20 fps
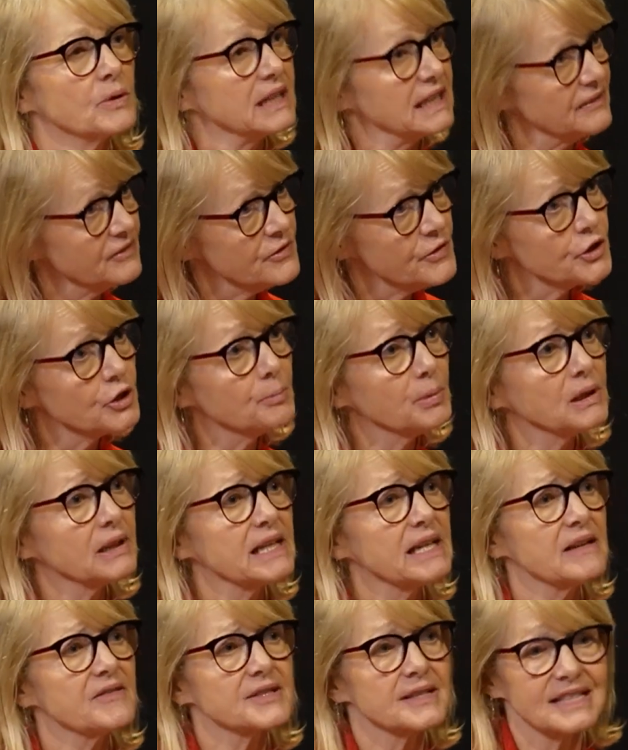given their
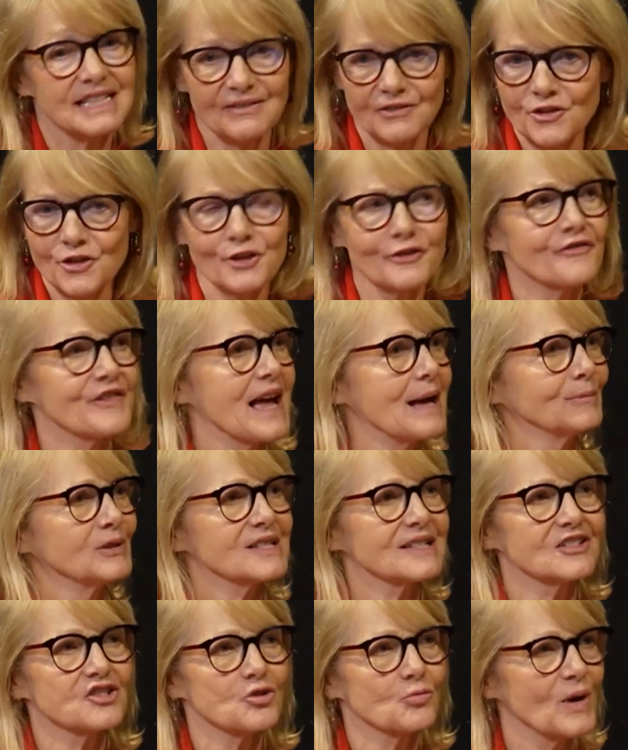beliefs, given their family
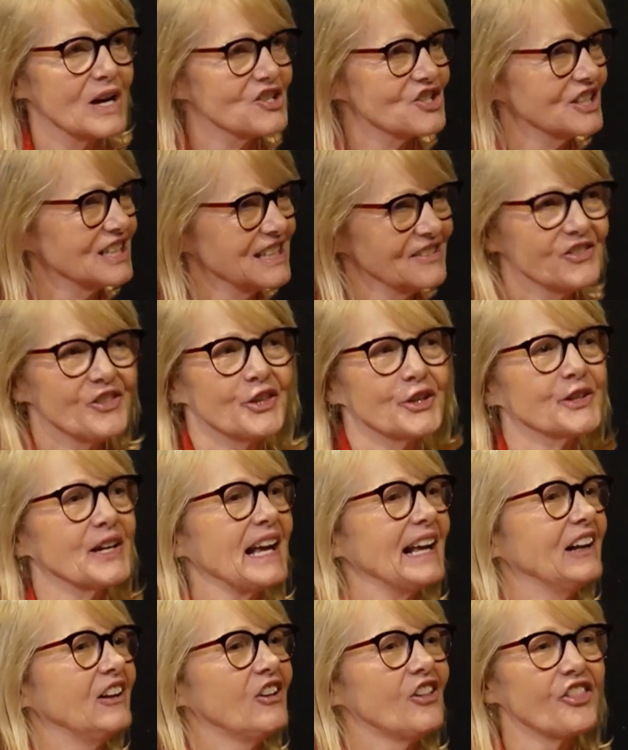situation, given their
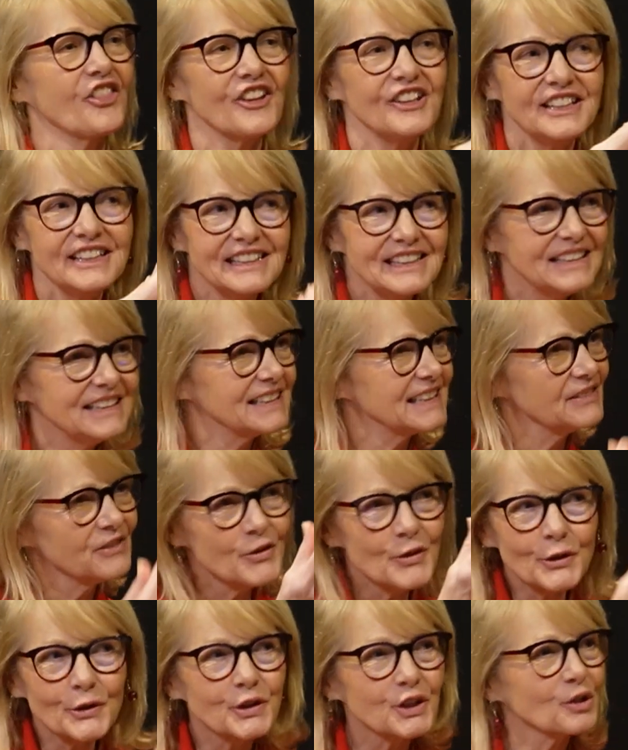health,
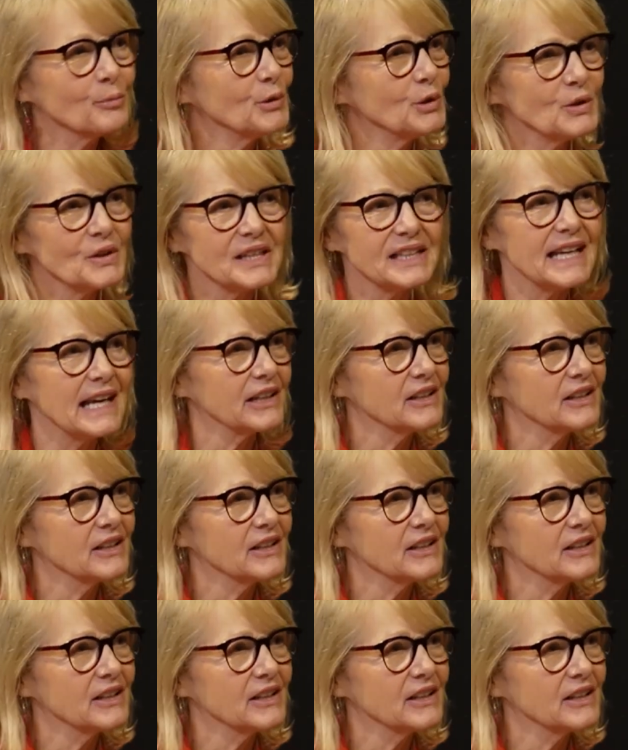given their community.